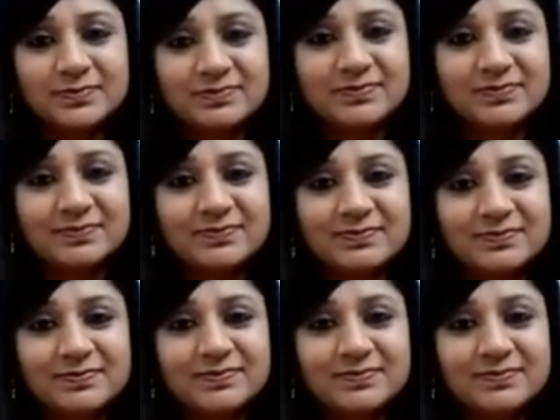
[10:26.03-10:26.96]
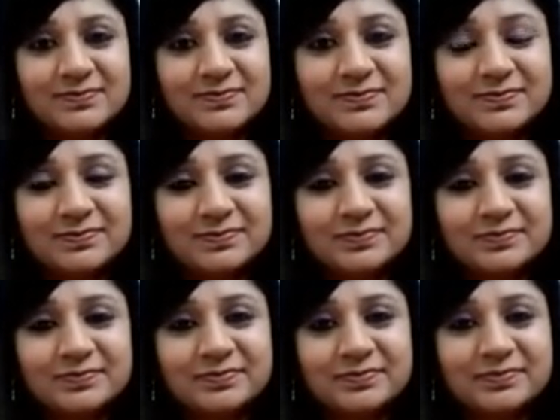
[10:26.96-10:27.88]

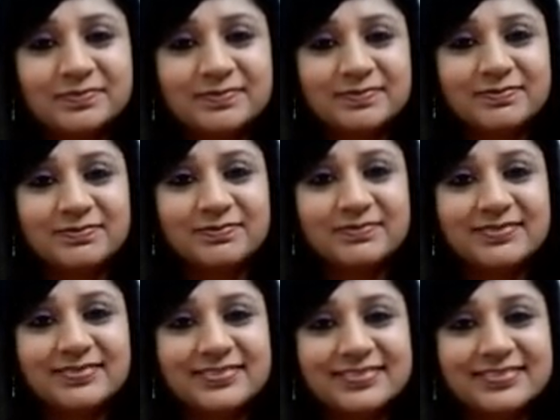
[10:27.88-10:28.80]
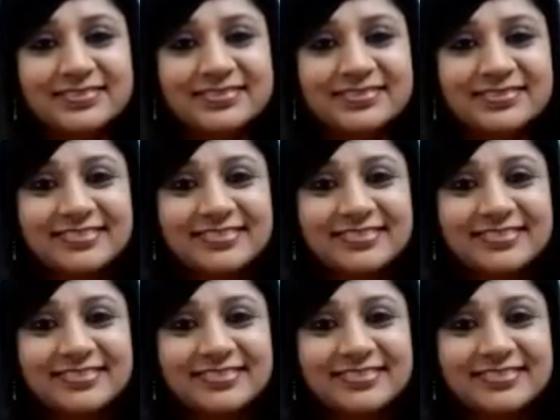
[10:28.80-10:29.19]
(silent)